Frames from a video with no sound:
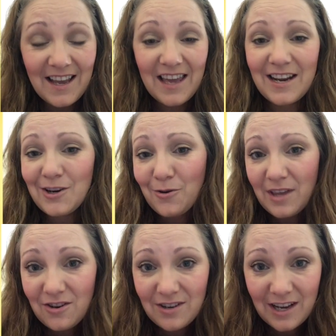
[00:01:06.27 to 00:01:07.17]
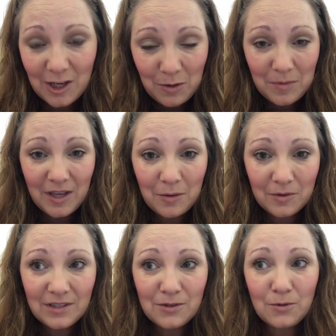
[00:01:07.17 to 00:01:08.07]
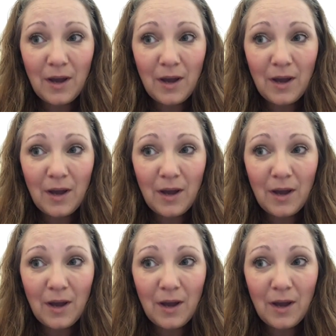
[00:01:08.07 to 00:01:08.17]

And I know that you're not going to be able to